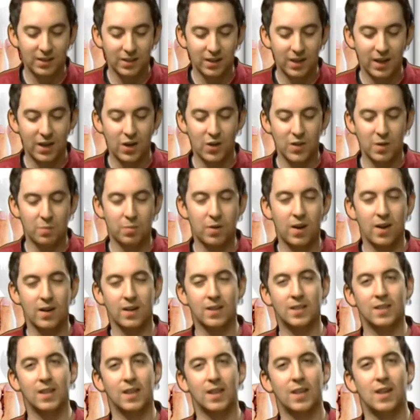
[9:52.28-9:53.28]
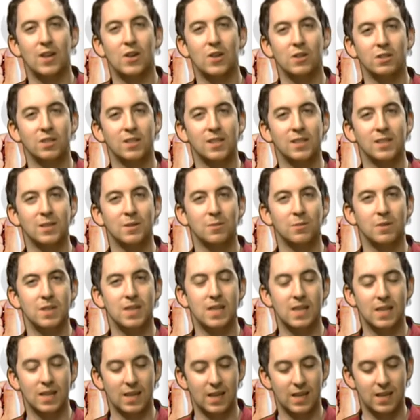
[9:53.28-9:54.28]
another product that launched this
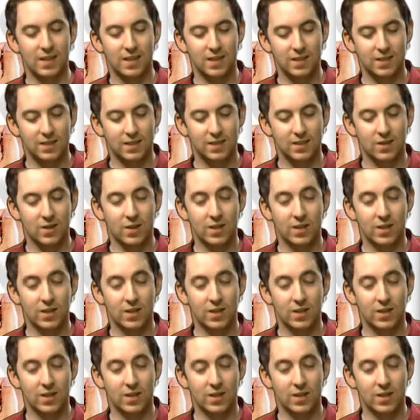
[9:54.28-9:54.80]
week is,